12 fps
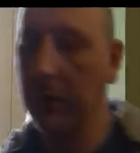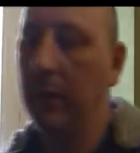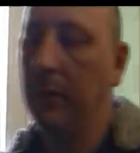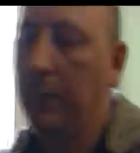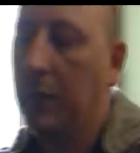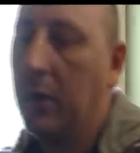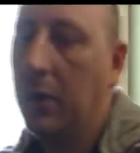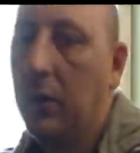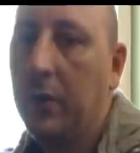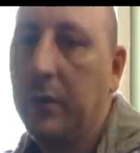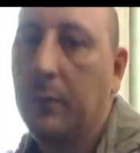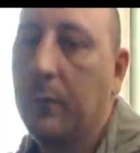other cooker
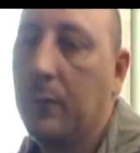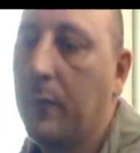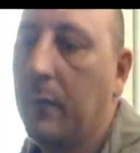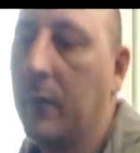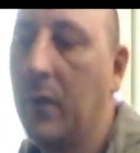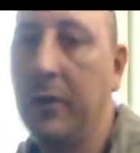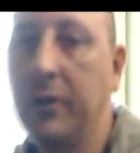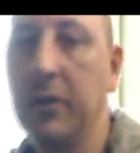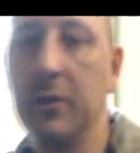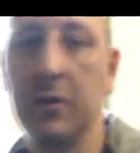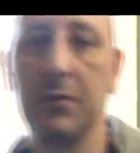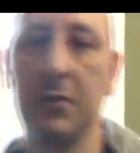that I like,
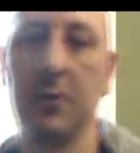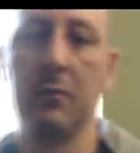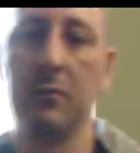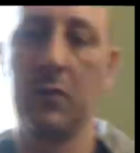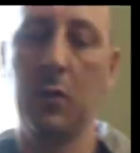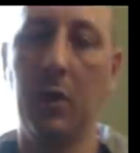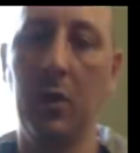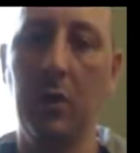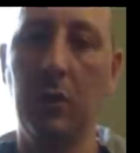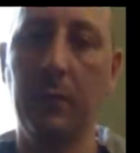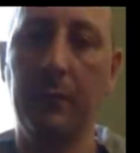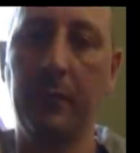I use
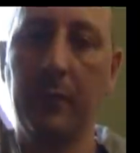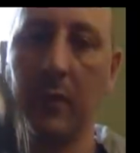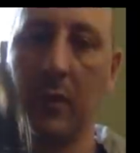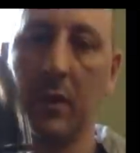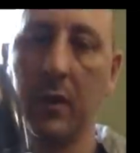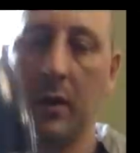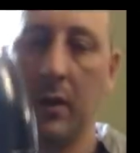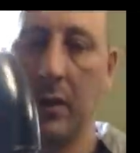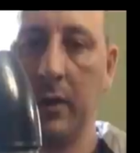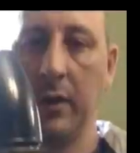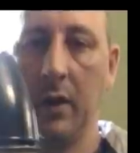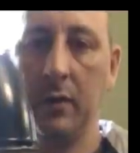quite a lot.
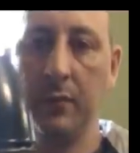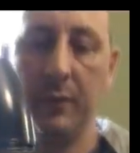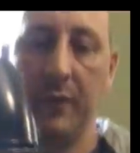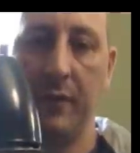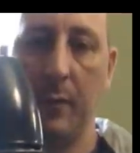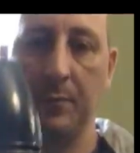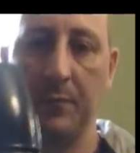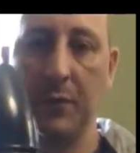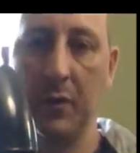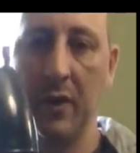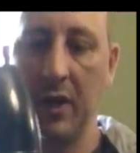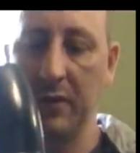You know, if
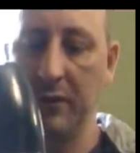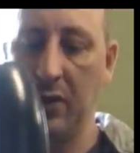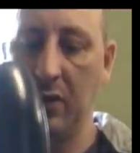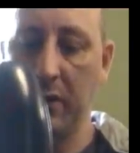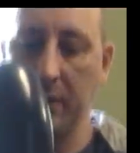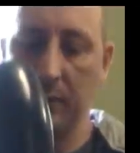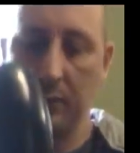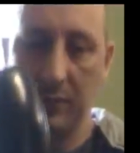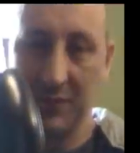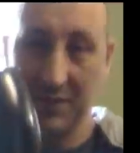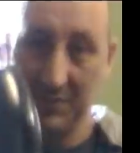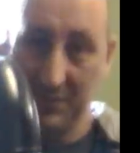I'm doing an
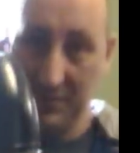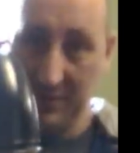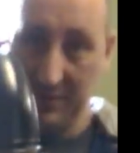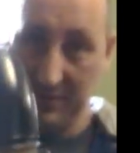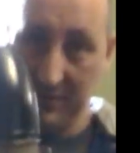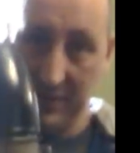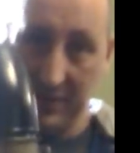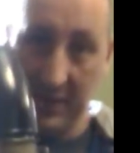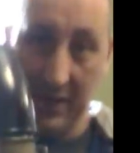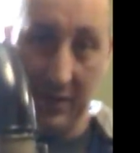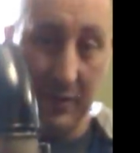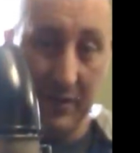overnight,
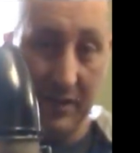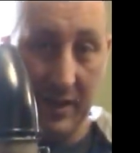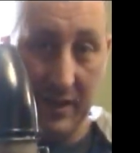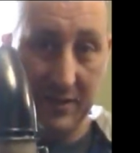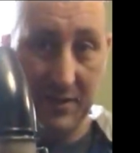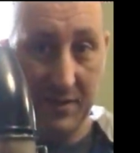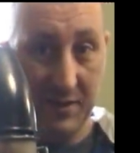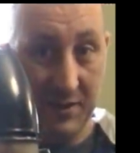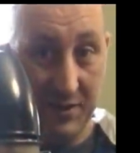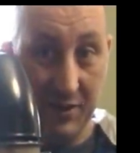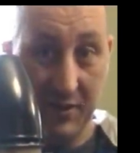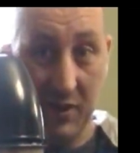you know,
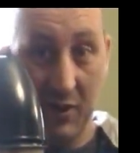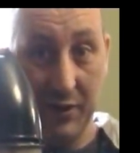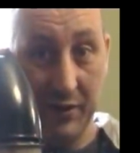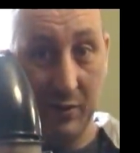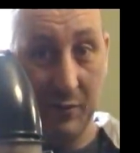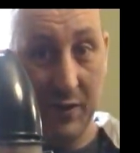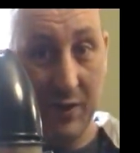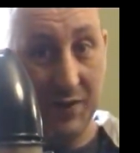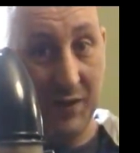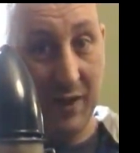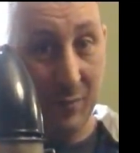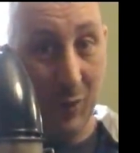it's just ideal
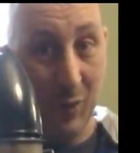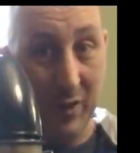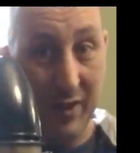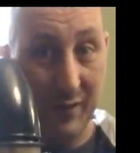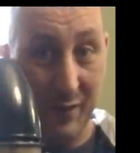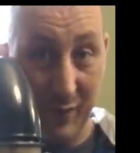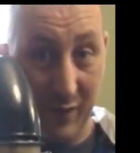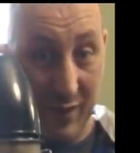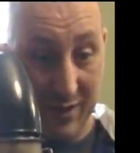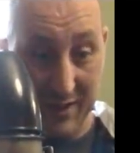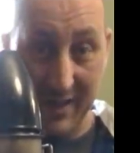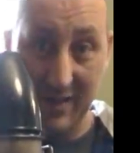first thing in the morning if your
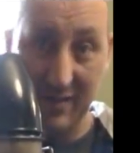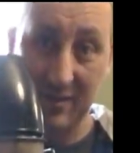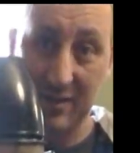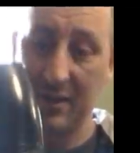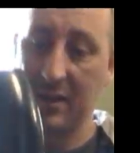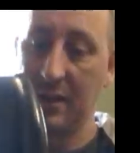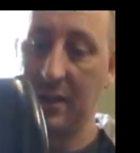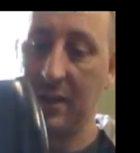fire's out.